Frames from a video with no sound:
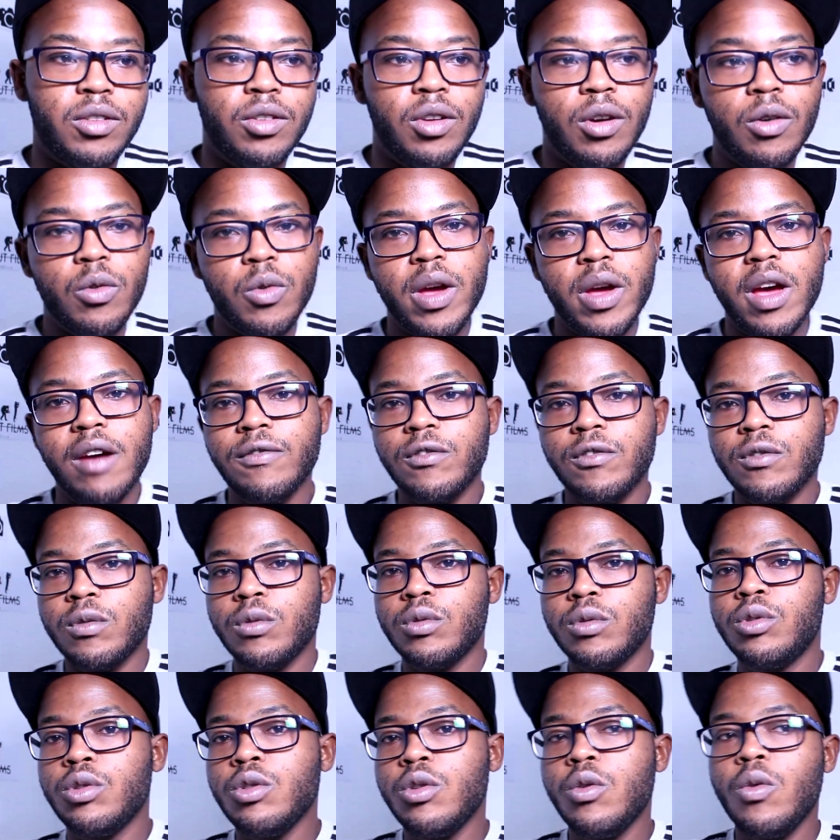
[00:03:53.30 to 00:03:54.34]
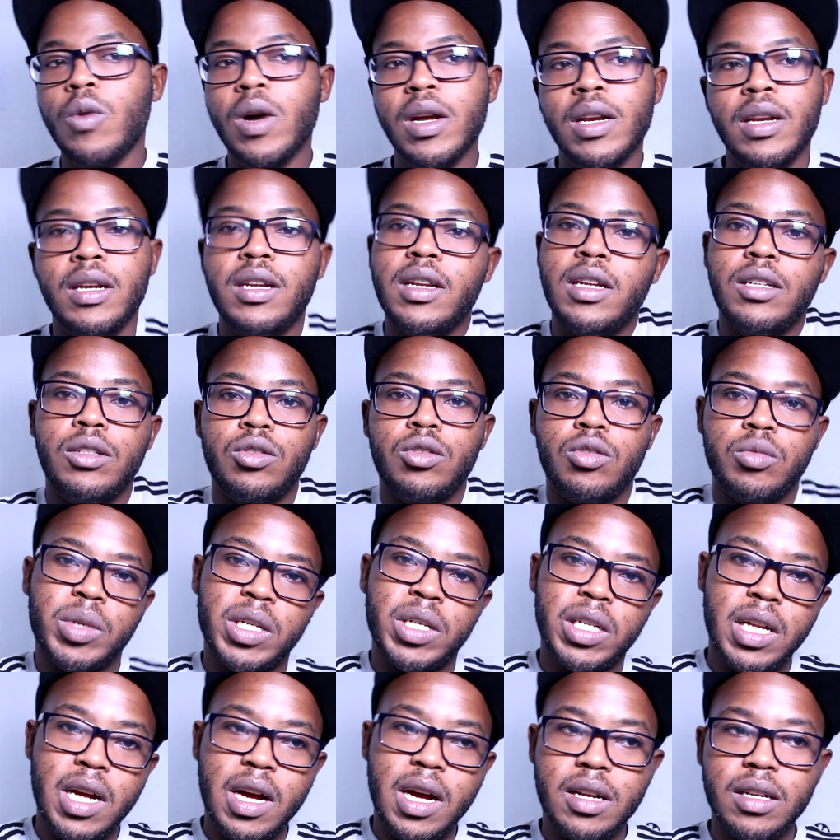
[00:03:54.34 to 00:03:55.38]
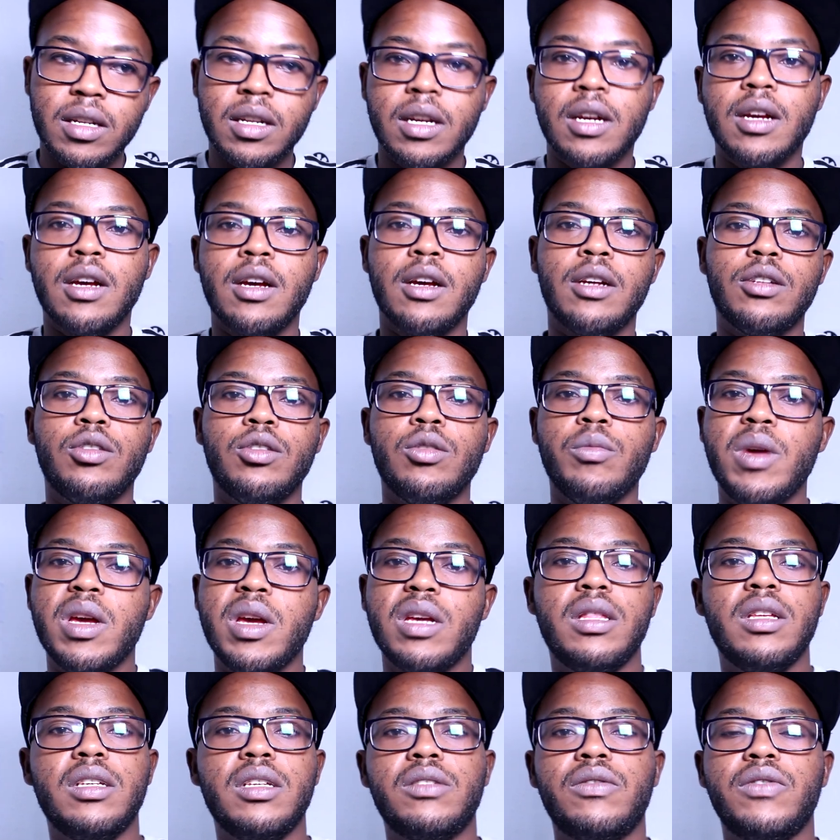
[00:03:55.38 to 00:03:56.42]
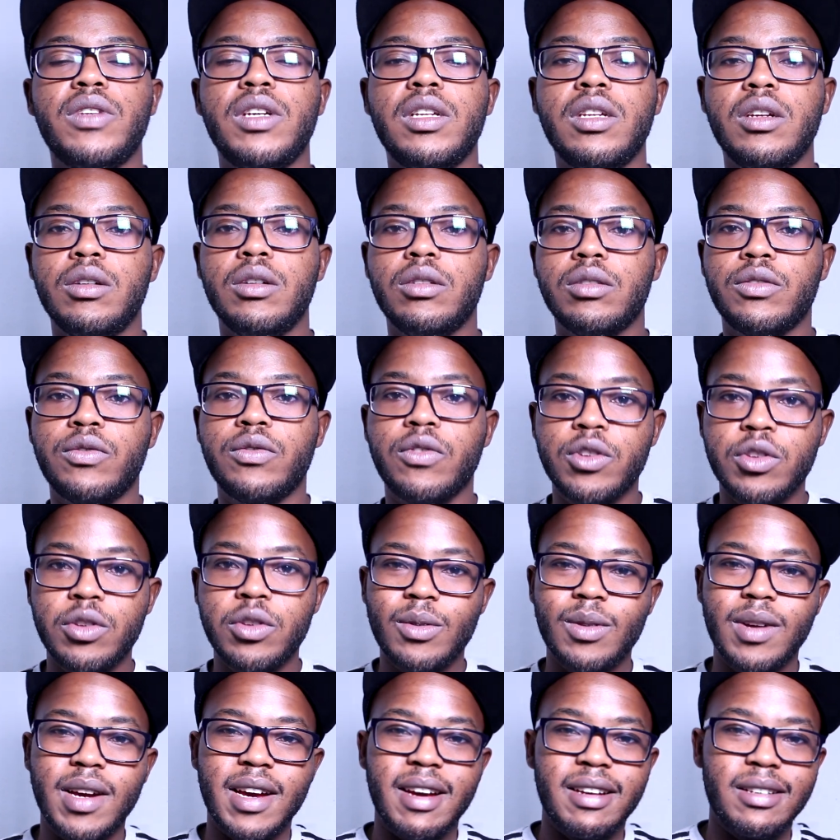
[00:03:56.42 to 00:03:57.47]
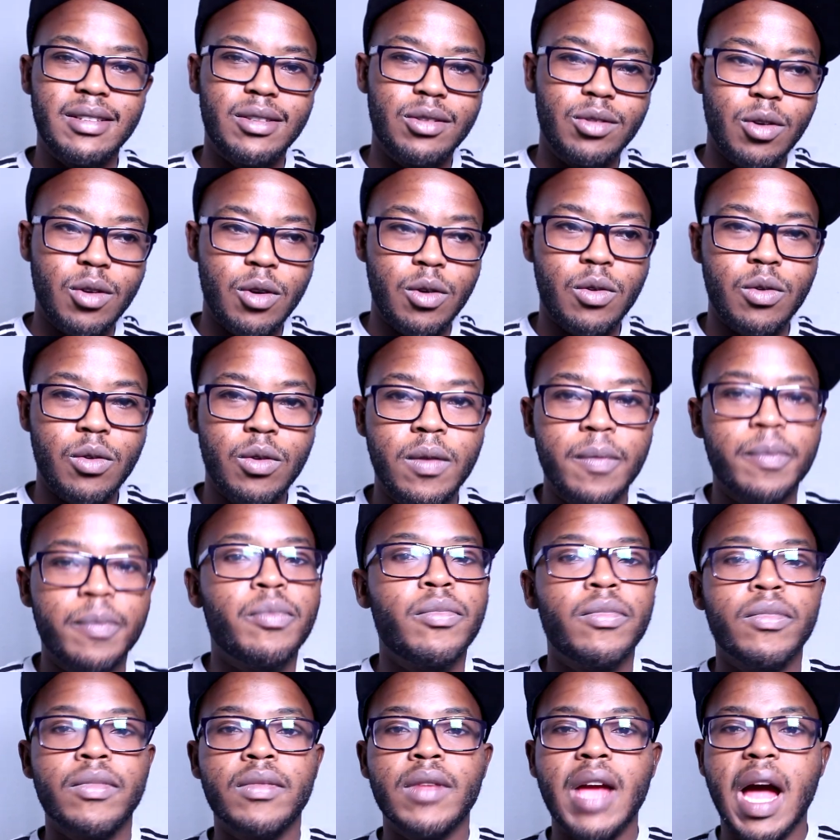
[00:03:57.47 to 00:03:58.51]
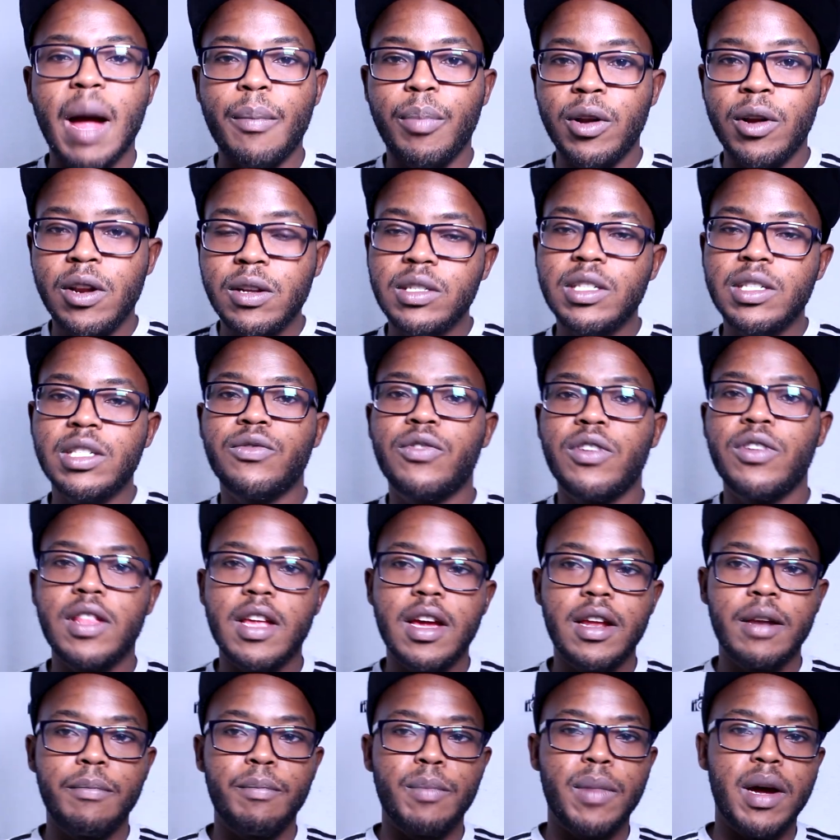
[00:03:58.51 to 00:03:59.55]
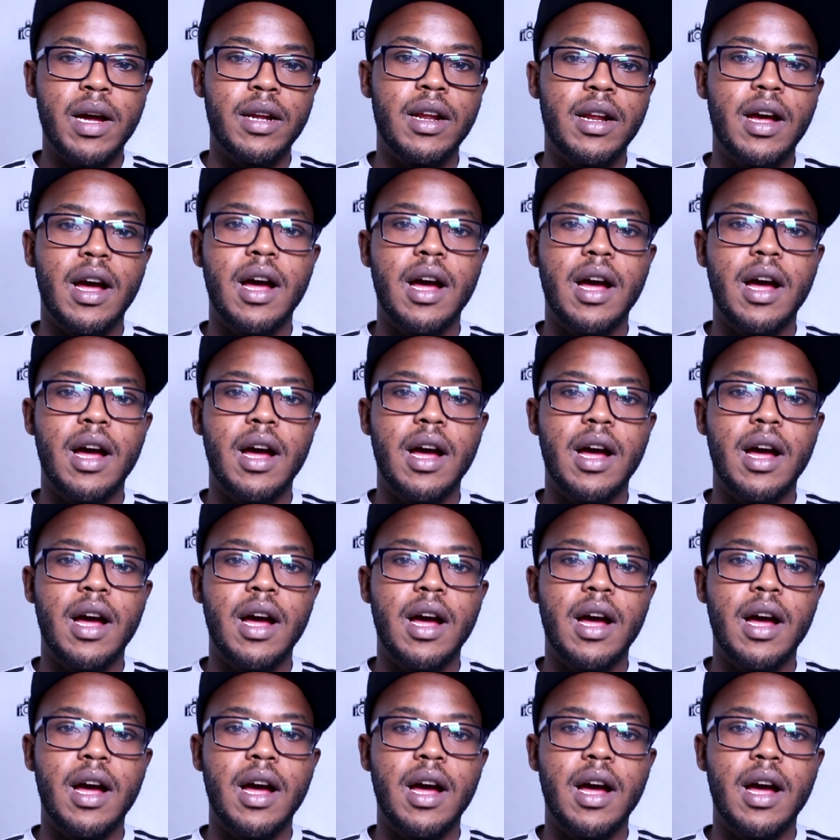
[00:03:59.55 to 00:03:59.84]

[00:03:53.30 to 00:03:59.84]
you know we have to do what needs to be done to make these videos for you guys so apologies for that but